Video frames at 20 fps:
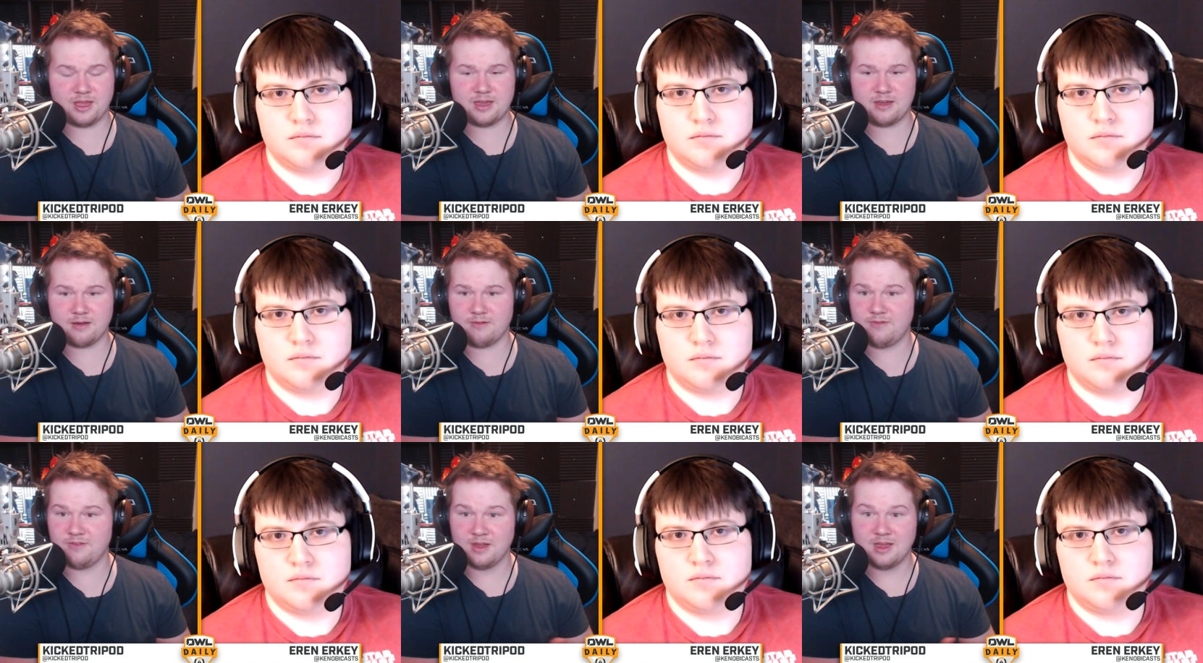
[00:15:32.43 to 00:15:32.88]

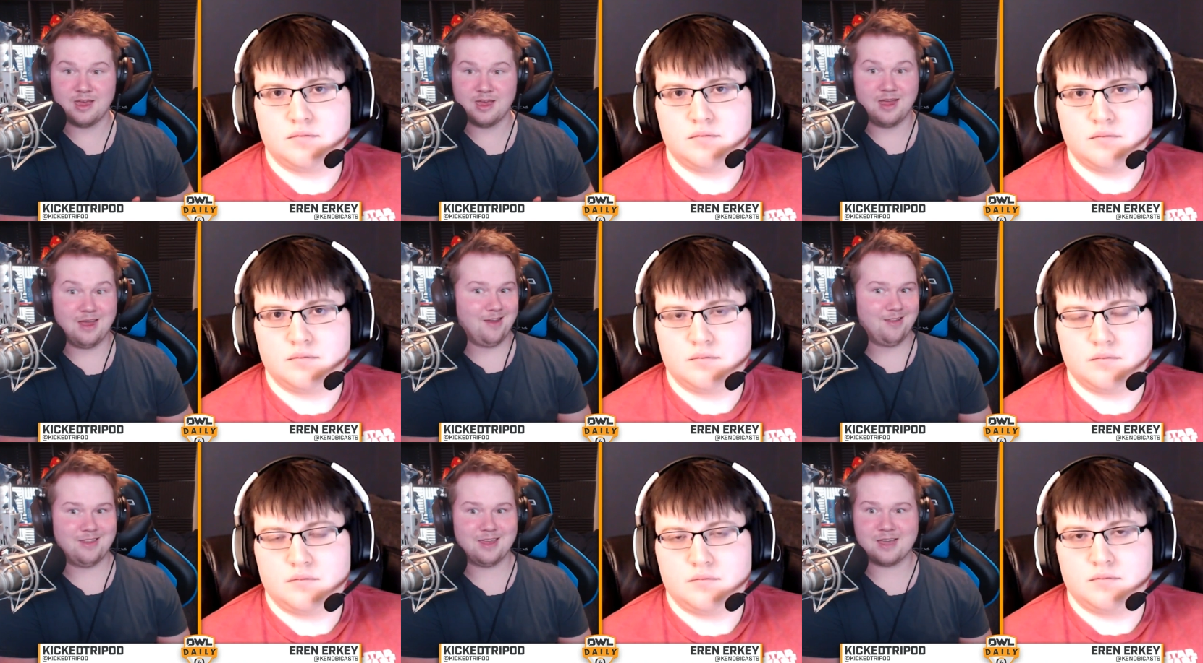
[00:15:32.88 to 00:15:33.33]
Speaker 1: think of,
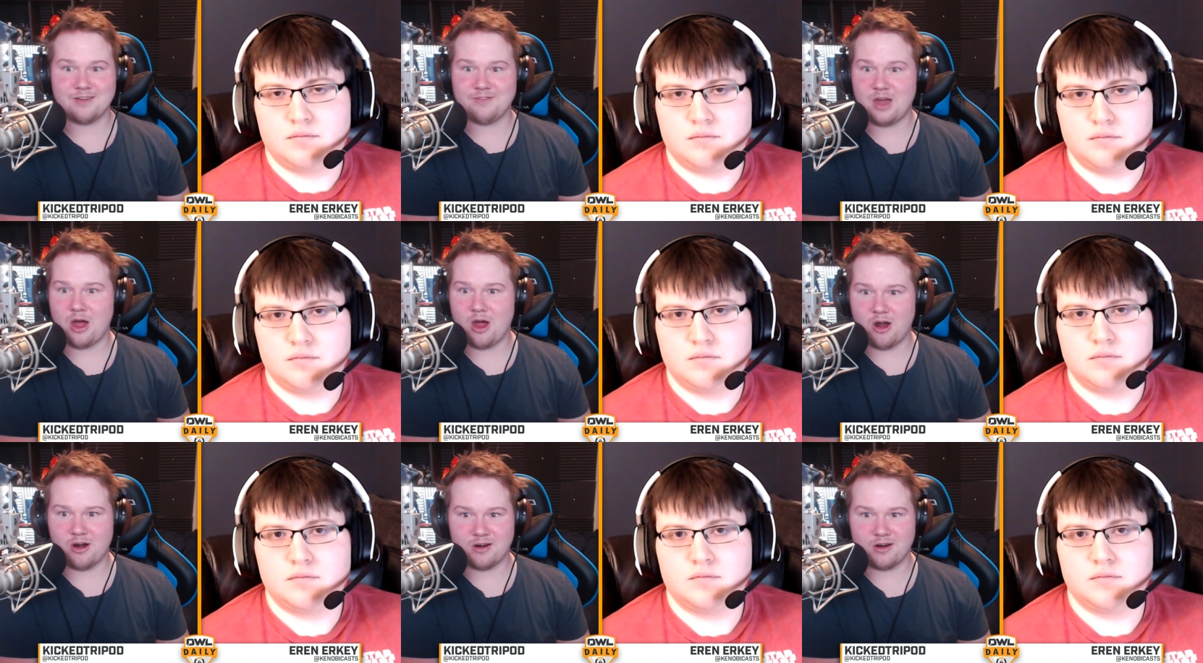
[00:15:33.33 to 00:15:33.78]
think
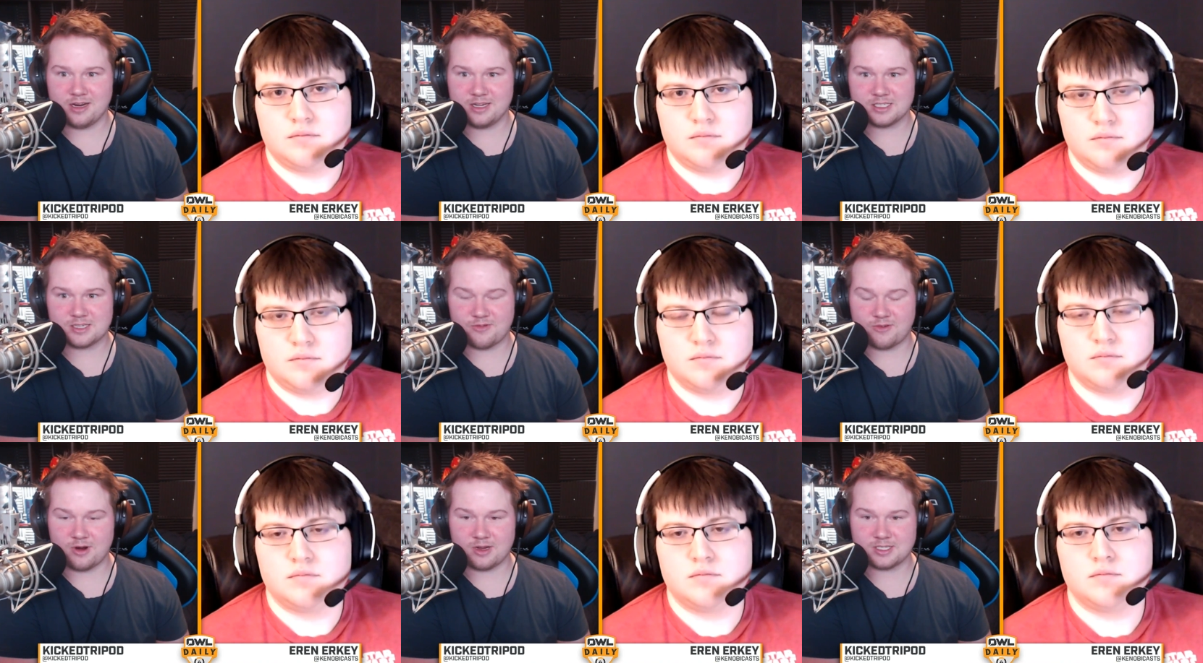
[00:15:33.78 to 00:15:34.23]
of how hard
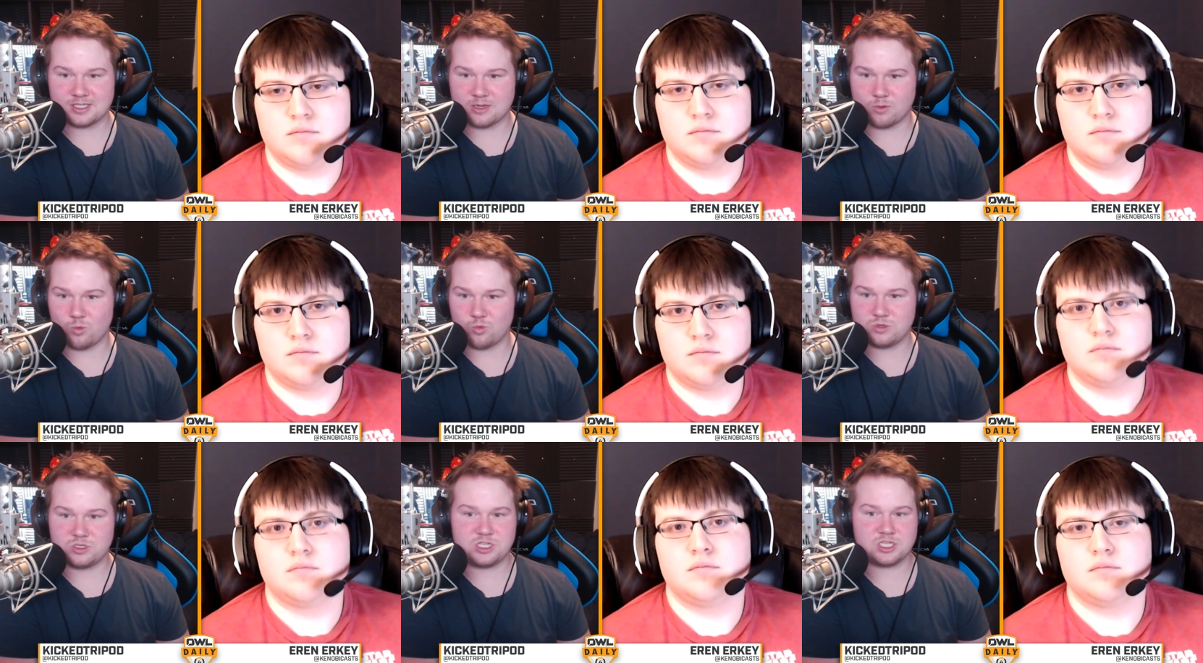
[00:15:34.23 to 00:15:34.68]
it is for
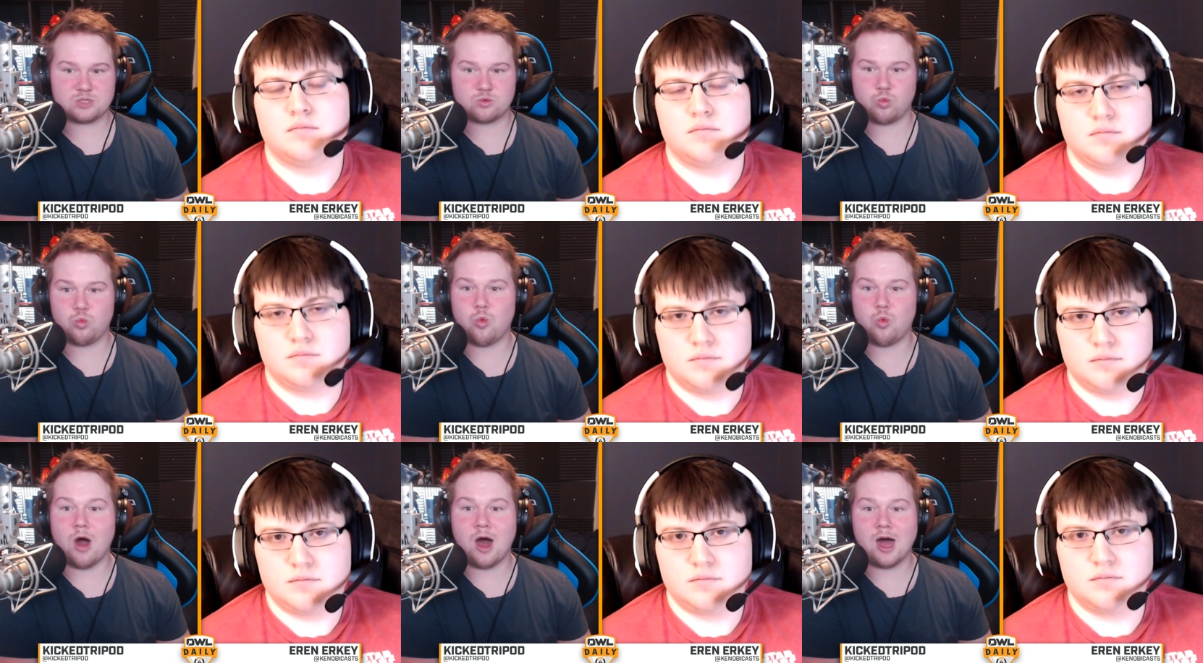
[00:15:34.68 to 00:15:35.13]
us to
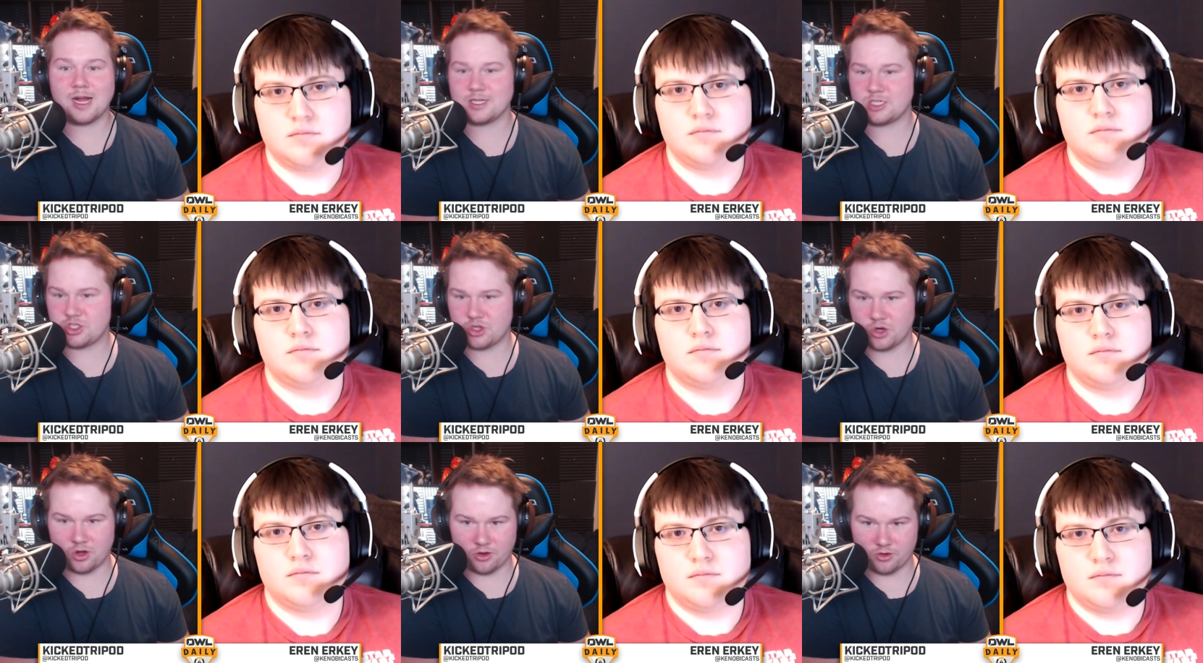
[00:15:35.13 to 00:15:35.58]
just
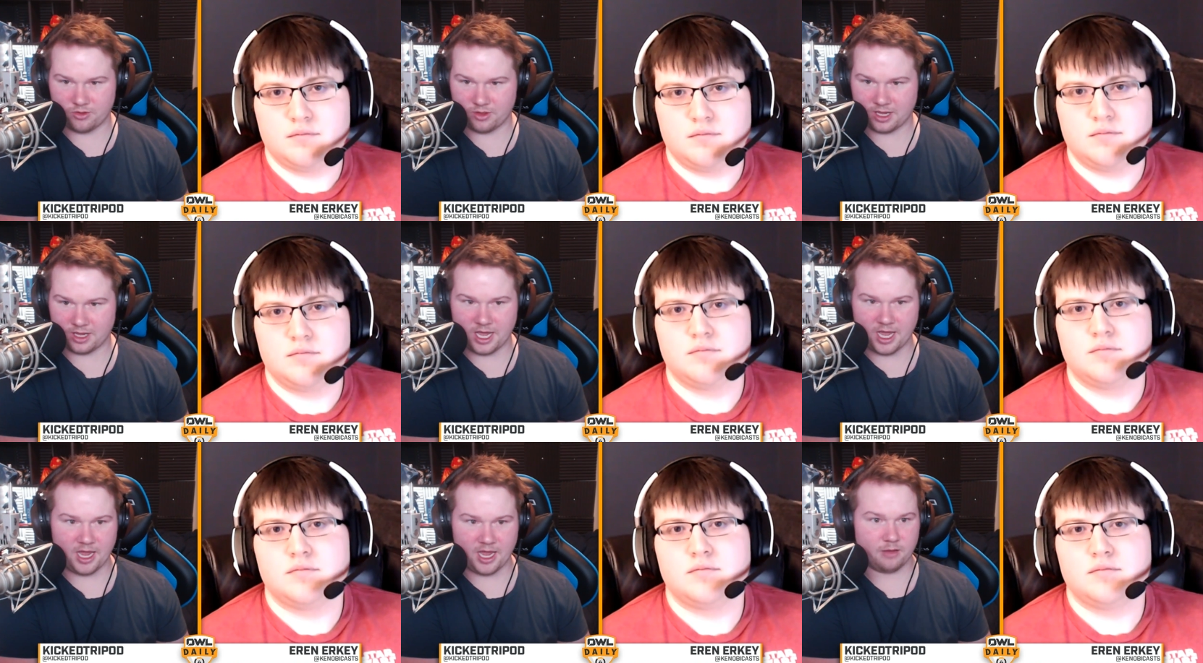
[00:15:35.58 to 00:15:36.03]
watch
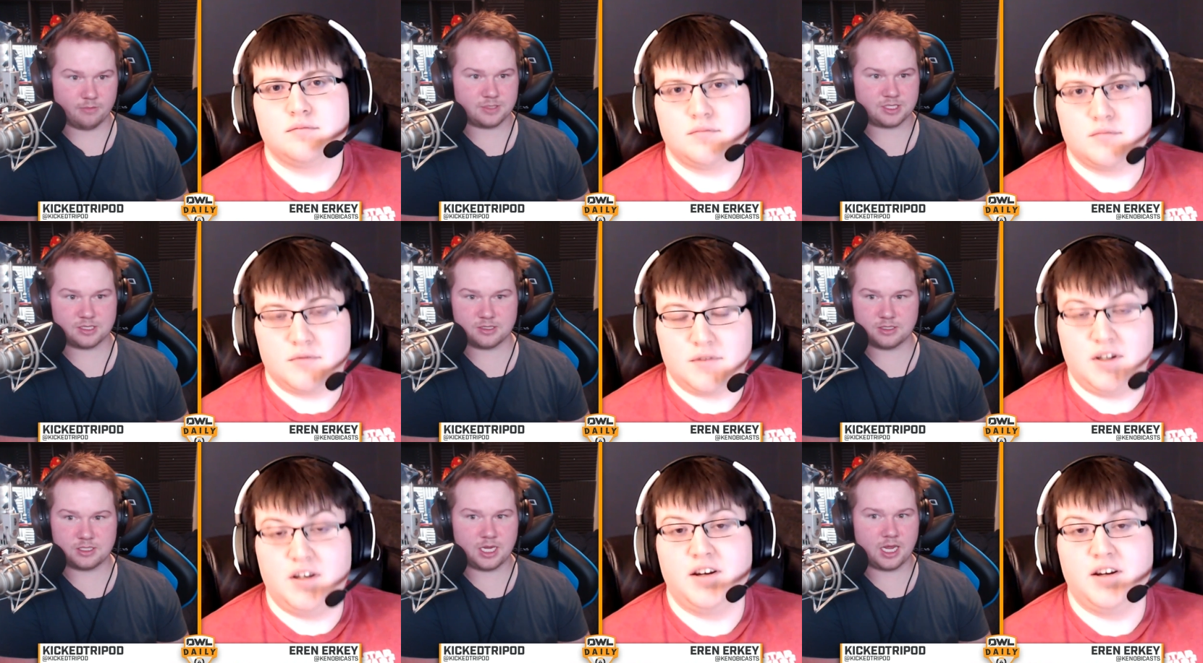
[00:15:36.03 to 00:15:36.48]
all the
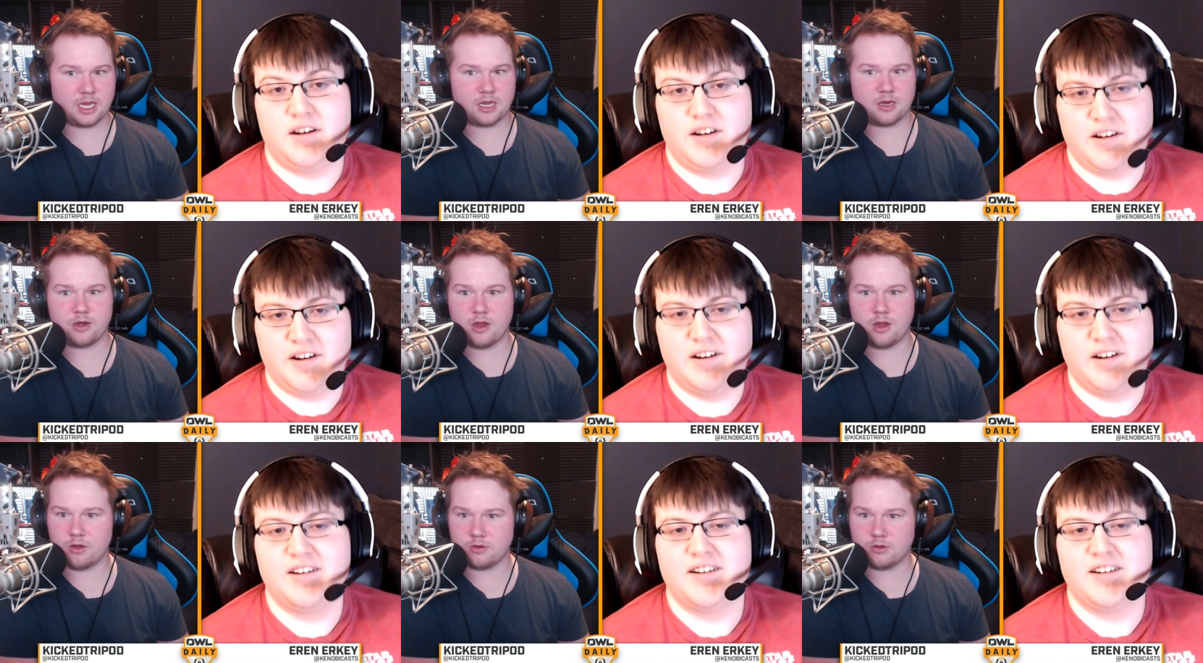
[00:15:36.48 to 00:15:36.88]
games and take